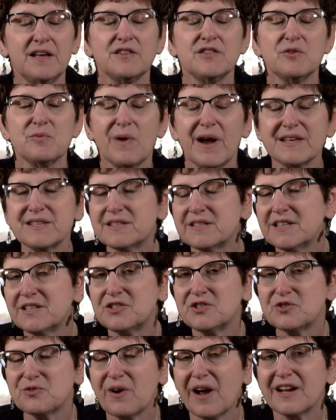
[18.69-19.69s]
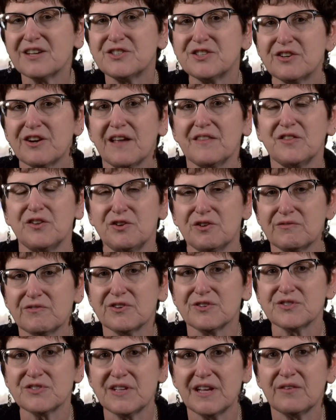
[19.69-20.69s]
The resident director at the
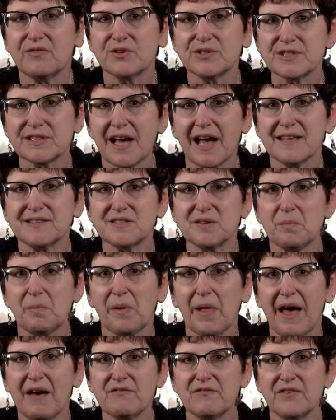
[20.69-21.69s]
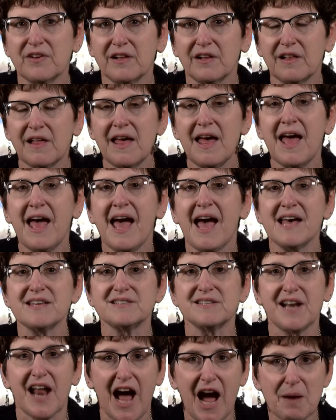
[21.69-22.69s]
University of Wisconsin-Platteville
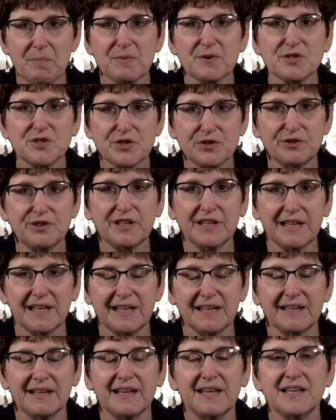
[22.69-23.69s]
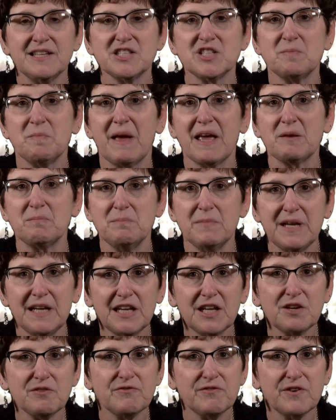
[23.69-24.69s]
has an opportunity to make
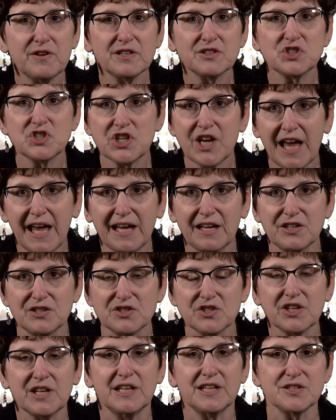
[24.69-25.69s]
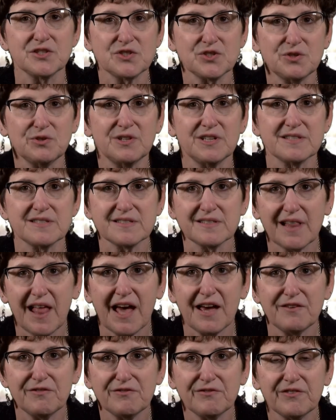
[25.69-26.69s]
meaningful change in a student's
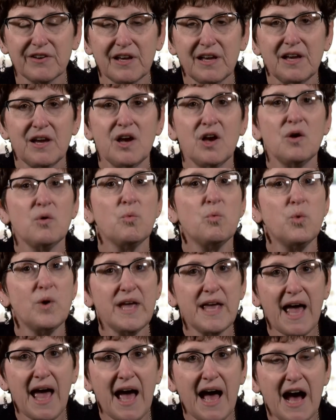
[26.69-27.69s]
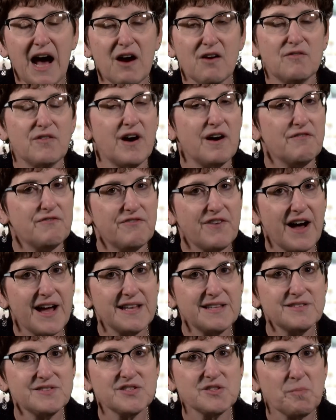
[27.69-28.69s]
life. We have a
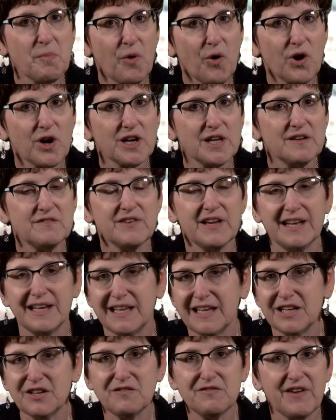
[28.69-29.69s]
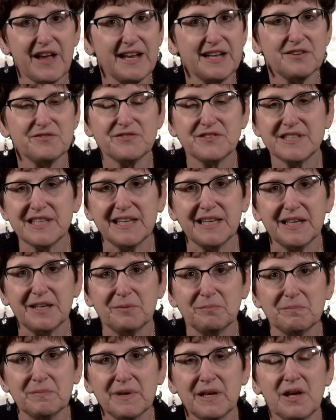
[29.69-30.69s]
fun, supportive, and innovative
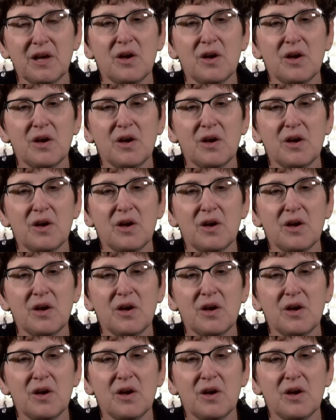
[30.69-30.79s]
team.